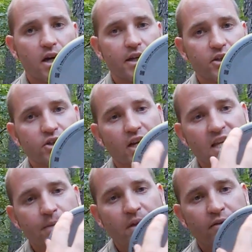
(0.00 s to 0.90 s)
you just got to
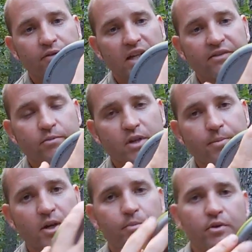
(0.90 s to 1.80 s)
keep that flame from
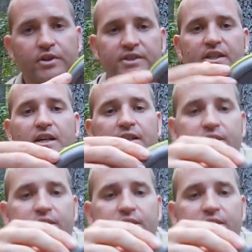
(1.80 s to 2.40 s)
coming up on the side.